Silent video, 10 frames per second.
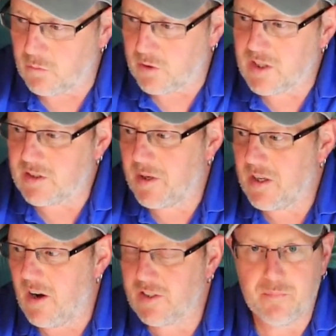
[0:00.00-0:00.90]
I wanted something
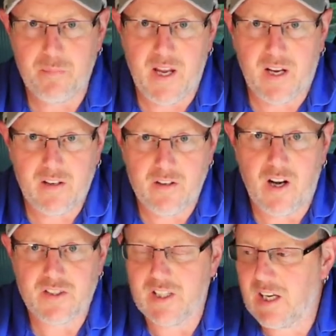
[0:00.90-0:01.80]
nice and big,
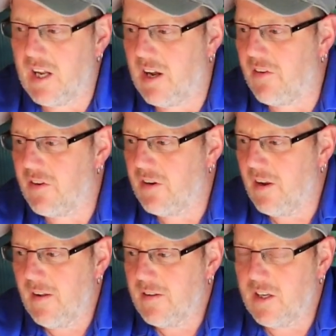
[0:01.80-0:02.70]
nice and clear, and
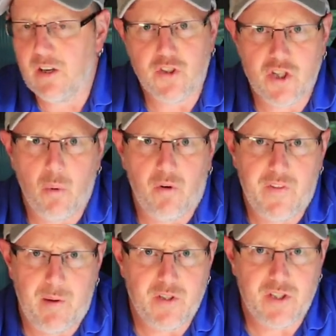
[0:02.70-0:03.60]
to show off
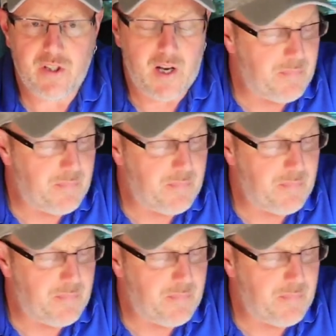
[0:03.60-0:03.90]
the images to their